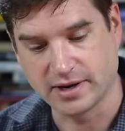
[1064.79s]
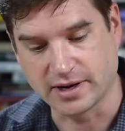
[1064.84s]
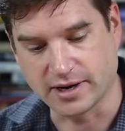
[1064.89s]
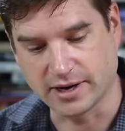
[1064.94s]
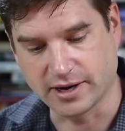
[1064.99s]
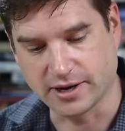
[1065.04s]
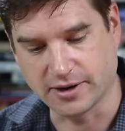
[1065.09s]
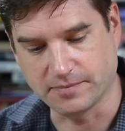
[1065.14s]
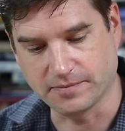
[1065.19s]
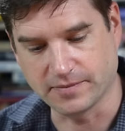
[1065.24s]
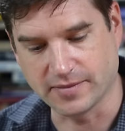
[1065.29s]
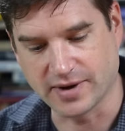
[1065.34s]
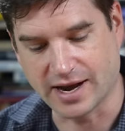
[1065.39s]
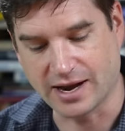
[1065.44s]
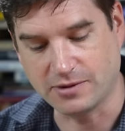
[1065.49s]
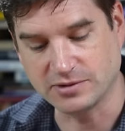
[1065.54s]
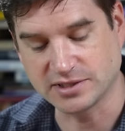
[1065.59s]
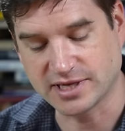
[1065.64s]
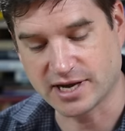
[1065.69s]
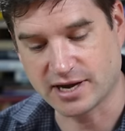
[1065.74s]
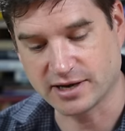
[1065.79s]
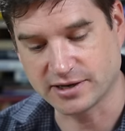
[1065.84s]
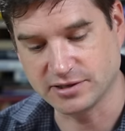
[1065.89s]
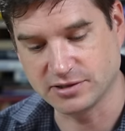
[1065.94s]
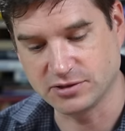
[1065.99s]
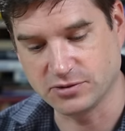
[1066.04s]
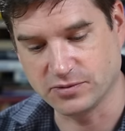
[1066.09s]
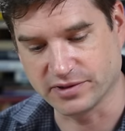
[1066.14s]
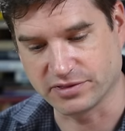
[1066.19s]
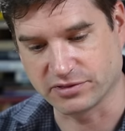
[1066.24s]
Um, I was talking
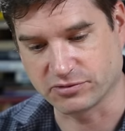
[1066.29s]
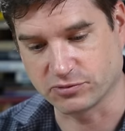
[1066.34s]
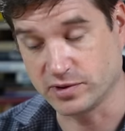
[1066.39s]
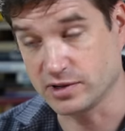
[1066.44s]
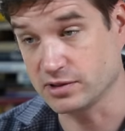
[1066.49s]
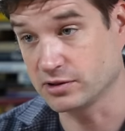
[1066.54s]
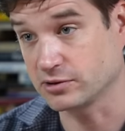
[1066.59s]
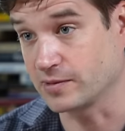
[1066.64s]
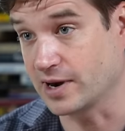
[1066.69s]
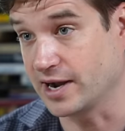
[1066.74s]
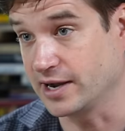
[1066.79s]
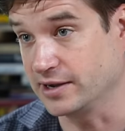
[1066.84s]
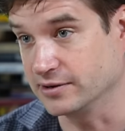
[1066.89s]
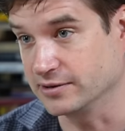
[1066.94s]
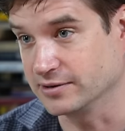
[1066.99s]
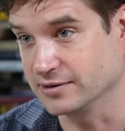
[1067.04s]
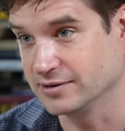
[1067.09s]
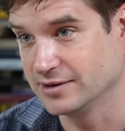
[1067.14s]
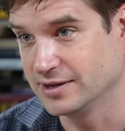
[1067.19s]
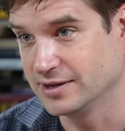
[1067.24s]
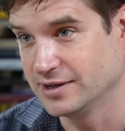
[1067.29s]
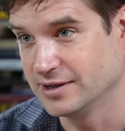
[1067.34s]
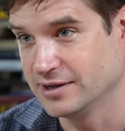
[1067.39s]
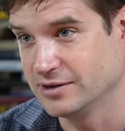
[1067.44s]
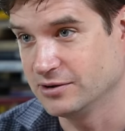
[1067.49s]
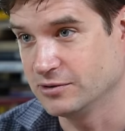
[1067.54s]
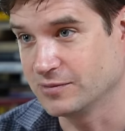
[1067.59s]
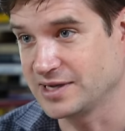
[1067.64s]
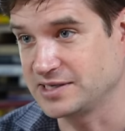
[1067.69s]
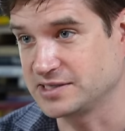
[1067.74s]
to a thriller writer
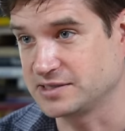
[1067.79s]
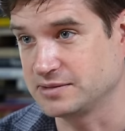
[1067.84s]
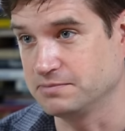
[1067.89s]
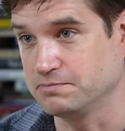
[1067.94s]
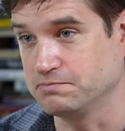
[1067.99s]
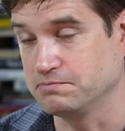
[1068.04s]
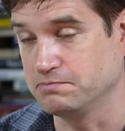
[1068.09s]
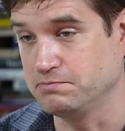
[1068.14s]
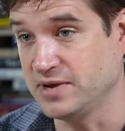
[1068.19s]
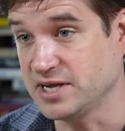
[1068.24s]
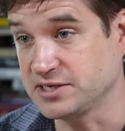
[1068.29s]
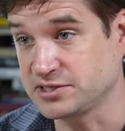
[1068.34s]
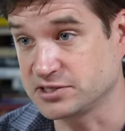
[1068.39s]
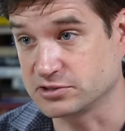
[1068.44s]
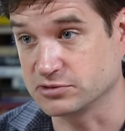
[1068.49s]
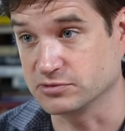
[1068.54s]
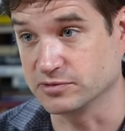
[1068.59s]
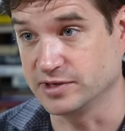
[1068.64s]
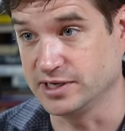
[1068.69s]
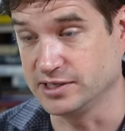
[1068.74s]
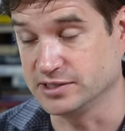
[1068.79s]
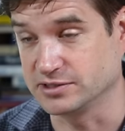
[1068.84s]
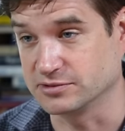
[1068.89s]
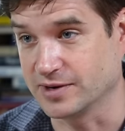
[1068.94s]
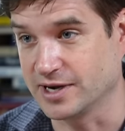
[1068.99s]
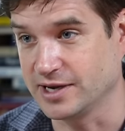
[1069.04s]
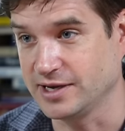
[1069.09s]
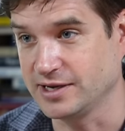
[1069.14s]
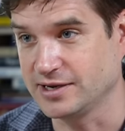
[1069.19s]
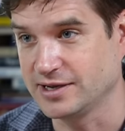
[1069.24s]
who writes mysteries,
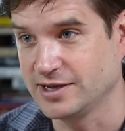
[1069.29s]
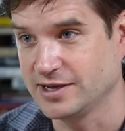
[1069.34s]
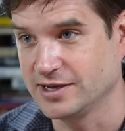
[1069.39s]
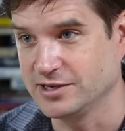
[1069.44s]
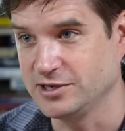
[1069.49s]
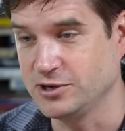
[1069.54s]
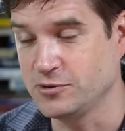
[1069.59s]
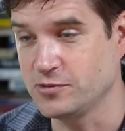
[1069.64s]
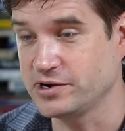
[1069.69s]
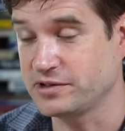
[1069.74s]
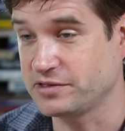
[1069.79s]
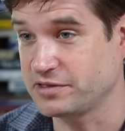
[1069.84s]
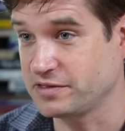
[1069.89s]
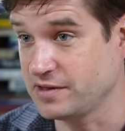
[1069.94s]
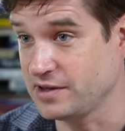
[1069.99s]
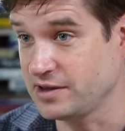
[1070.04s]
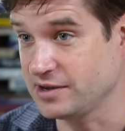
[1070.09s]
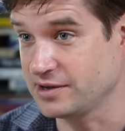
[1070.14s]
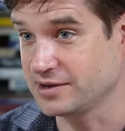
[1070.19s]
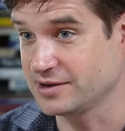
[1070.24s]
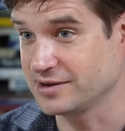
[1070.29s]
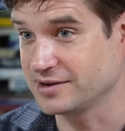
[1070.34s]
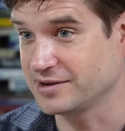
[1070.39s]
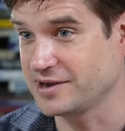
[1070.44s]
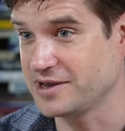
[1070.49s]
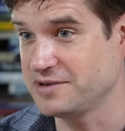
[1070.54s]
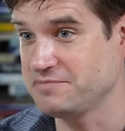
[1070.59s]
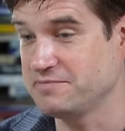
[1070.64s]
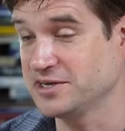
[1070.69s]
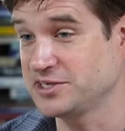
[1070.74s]
right? You would think
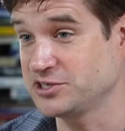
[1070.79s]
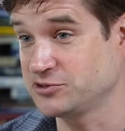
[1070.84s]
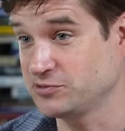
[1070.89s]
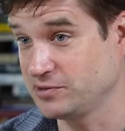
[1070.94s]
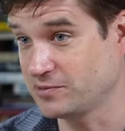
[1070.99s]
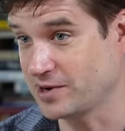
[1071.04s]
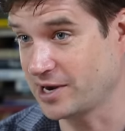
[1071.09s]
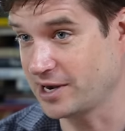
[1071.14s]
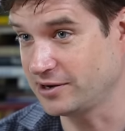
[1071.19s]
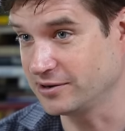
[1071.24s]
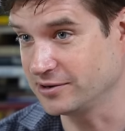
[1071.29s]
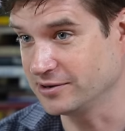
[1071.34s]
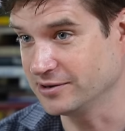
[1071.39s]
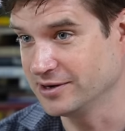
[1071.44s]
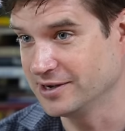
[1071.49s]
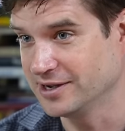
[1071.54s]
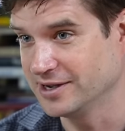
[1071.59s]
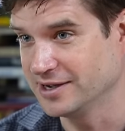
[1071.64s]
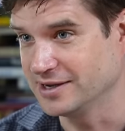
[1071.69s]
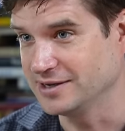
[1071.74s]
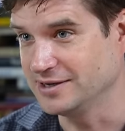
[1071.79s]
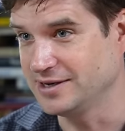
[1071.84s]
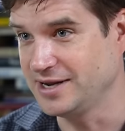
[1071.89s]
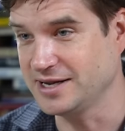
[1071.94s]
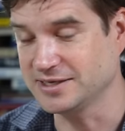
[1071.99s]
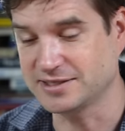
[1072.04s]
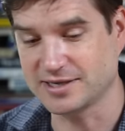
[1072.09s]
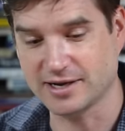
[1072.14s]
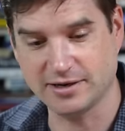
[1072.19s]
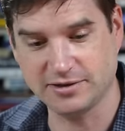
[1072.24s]
a mystery writer
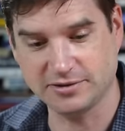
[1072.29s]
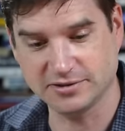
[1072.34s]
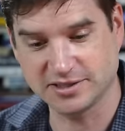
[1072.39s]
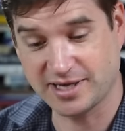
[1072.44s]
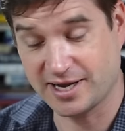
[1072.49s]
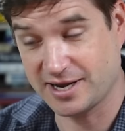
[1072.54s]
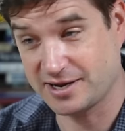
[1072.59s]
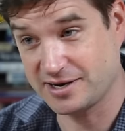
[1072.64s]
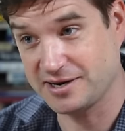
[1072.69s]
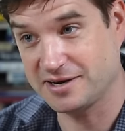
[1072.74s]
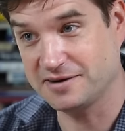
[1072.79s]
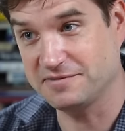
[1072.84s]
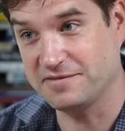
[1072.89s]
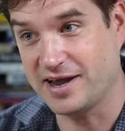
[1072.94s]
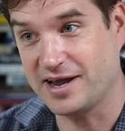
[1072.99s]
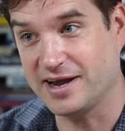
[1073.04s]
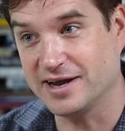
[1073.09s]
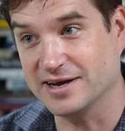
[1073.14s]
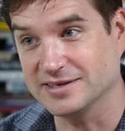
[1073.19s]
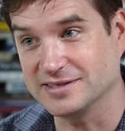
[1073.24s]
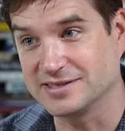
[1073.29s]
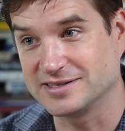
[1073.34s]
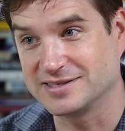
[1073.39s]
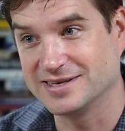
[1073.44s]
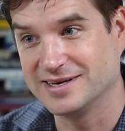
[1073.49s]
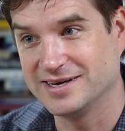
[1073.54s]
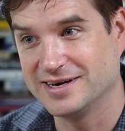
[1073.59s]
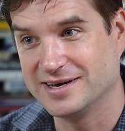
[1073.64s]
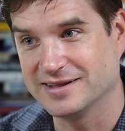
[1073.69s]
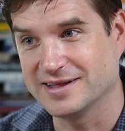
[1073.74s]
needs to understand in advance.
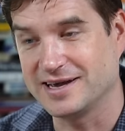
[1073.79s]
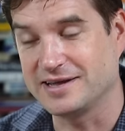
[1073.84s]
Yeah.